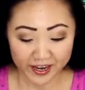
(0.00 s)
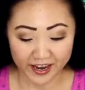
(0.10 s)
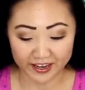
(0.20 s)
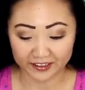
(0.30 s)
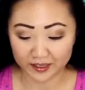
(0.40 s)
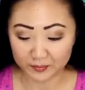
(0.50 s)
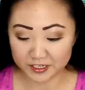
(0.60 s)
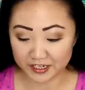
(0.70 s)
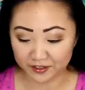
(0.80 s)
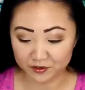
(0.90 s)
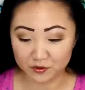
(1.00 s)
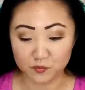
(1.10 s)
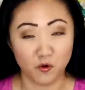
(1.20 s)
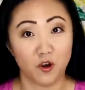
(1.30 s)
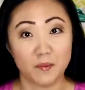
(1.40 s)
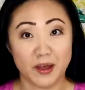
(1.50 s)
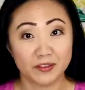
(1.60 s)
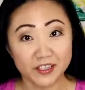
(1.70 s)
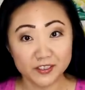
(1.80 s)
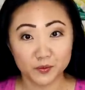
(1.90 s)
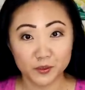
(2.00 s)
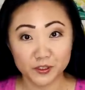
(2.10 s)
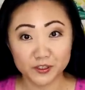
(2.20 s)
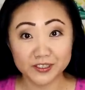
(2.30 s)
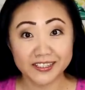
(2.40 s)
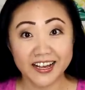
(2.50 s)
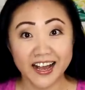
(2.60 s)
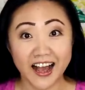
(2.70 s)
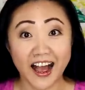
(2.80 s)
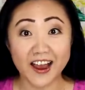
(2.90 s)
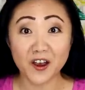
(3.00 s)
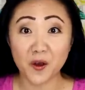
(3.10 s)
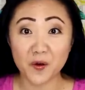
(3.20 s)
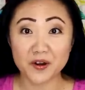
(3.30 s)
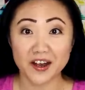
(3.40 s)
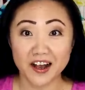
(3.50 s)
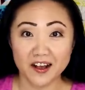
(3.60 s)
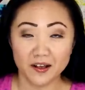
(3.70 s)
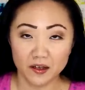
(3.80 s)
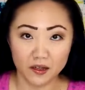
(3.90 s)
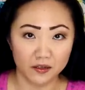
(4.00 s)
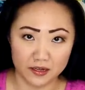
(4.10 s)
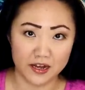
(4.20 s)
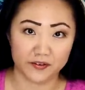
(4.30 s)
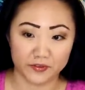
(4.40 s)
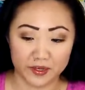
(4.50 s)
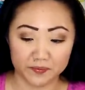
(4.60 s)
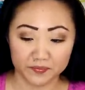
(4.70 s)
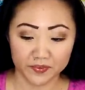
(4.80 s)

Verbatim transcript: And let me tell you more about these rollers. I own a lot of them.